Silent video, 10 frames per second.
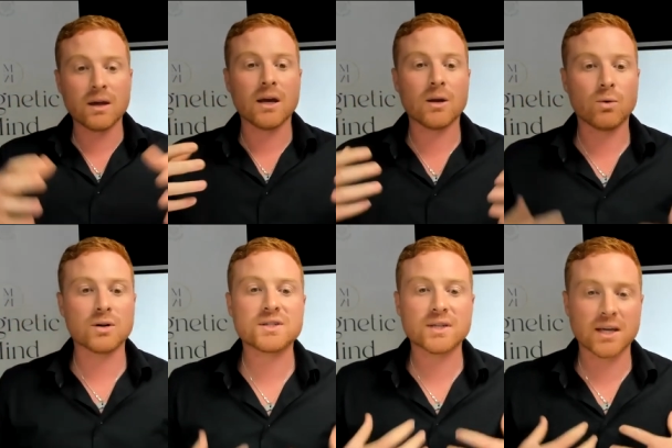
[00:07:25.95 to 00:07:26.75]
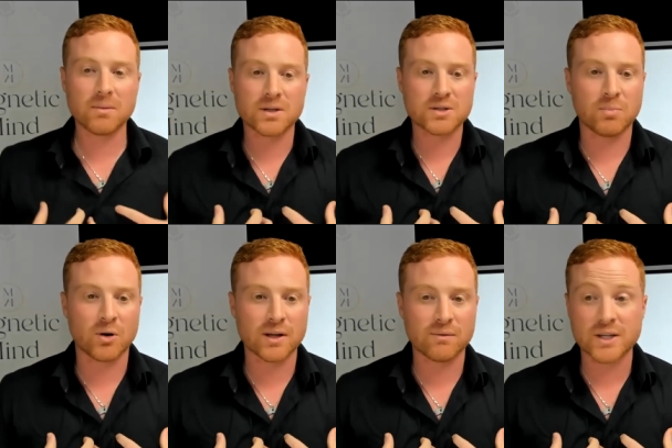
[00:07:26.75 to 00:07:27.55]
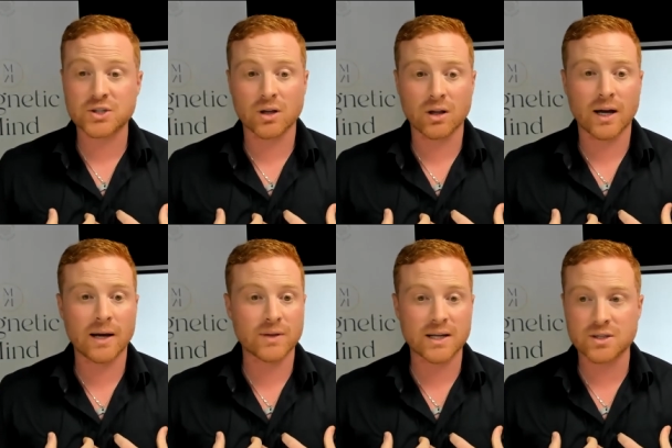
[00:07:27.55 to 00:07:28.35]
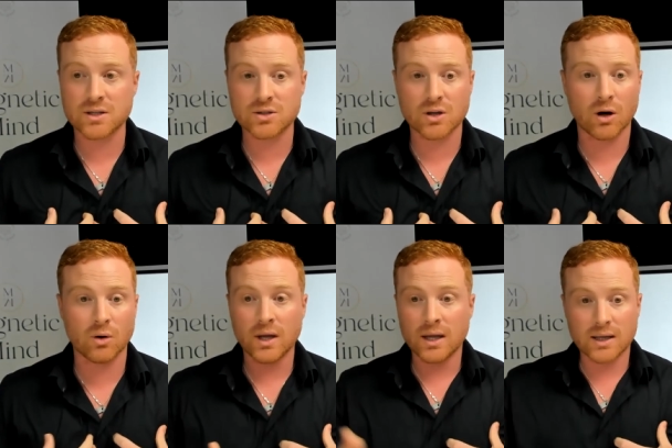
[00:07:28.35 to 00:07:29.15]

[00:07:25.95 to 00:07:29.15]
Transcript: it wants to keep this body vessel alive. That's its goal.